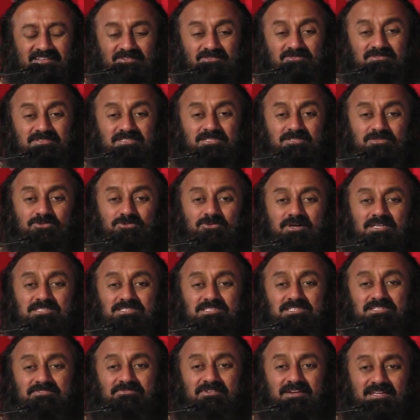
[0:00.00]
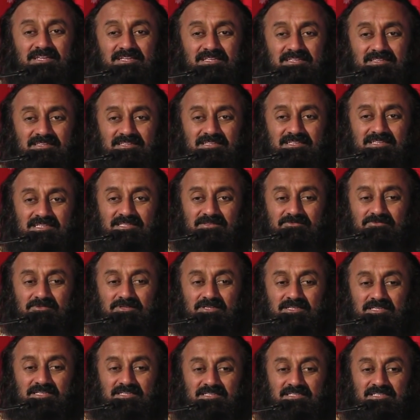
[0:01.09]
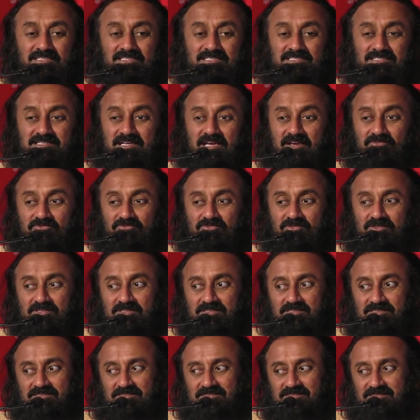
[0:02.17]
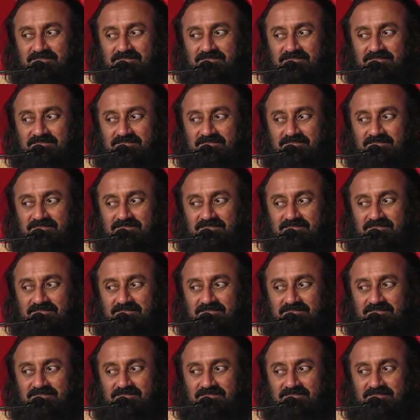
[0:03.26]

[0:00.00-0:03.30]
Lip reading: You see, to achieve anything in the world, it needs effort.